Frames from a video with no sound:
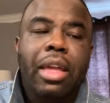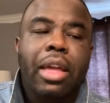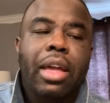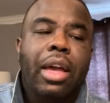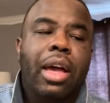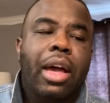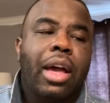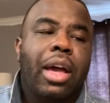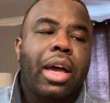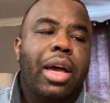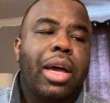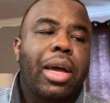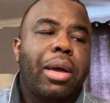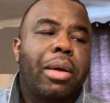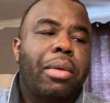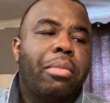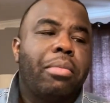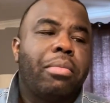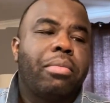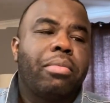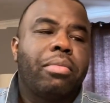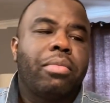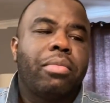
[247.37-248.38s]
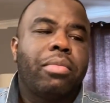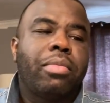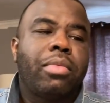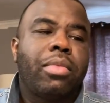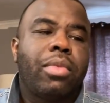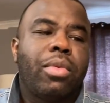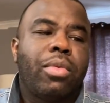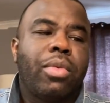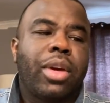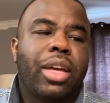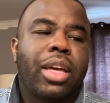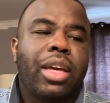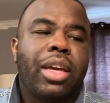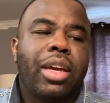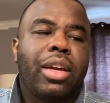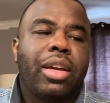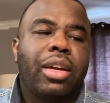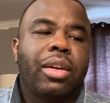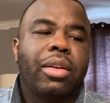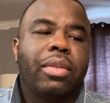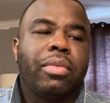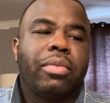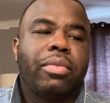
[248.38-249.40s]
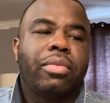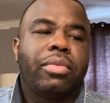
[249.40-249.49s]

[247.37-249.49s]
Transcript: where